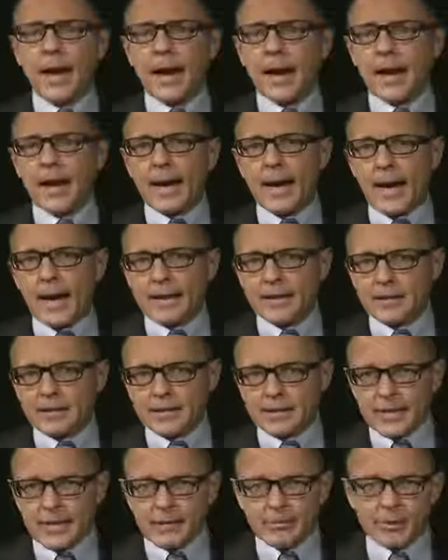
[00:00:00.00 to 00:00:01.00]
At
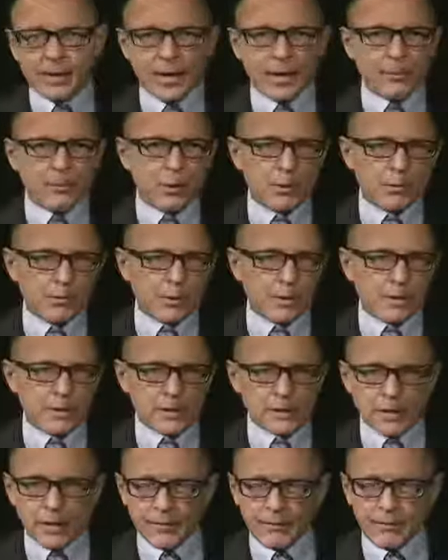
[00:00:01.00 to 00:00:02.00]
the same time, you'll be
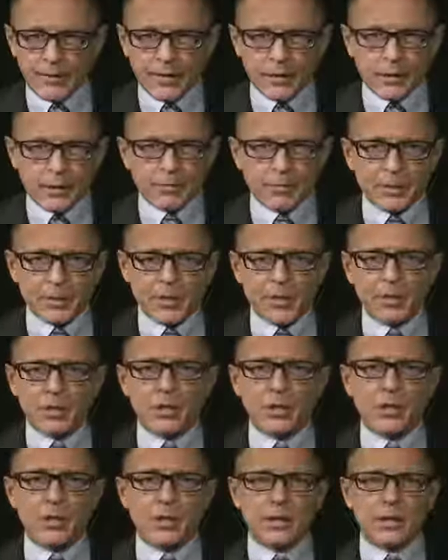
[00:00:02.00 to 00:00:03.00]
delivering the
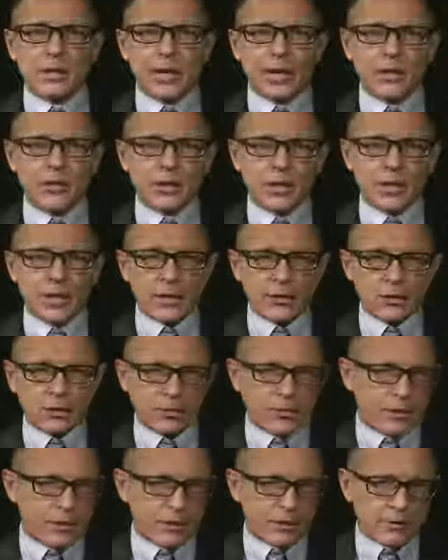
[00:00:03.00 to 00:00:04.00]
petition and
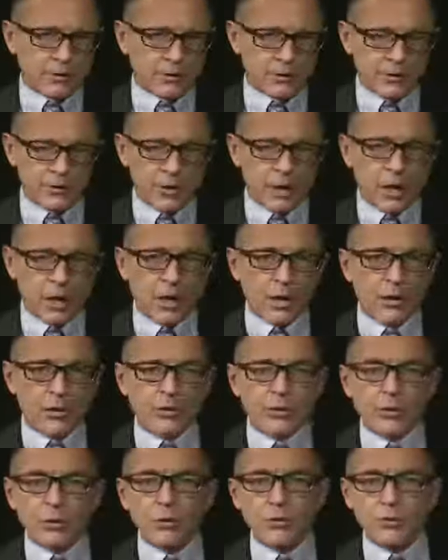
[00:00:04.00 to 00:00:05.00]
educational materials
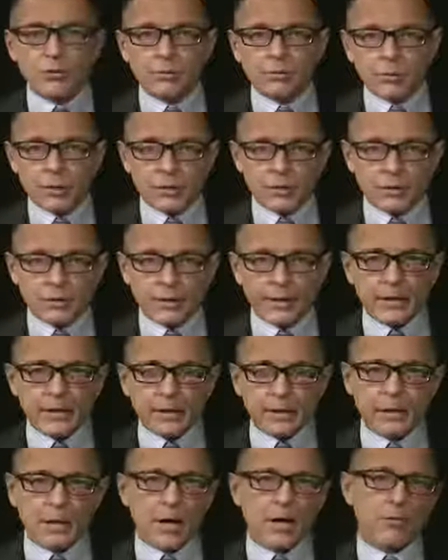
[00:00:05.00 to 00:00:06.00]
to the
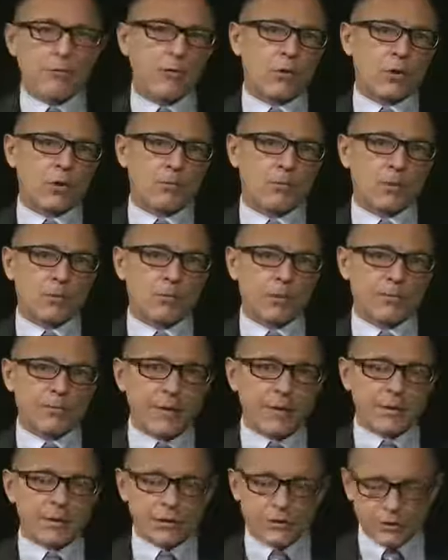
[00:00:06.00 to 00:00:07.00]
legal and law enforcement
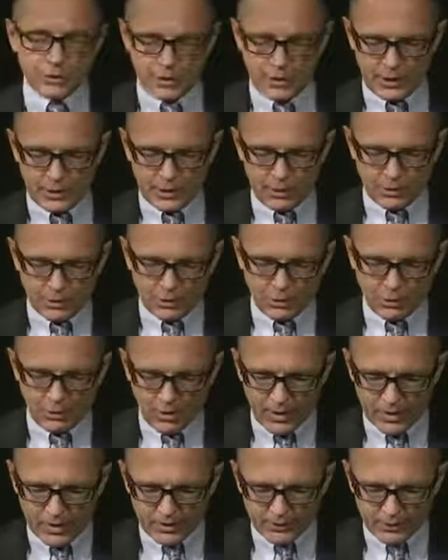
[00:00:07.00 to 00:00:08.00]
professionals in the
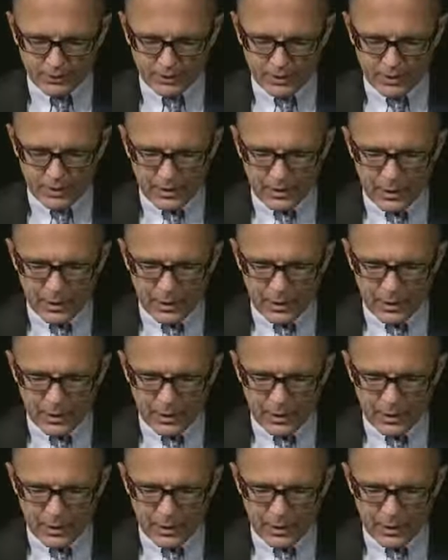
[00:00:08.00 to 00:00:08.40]
courthouse.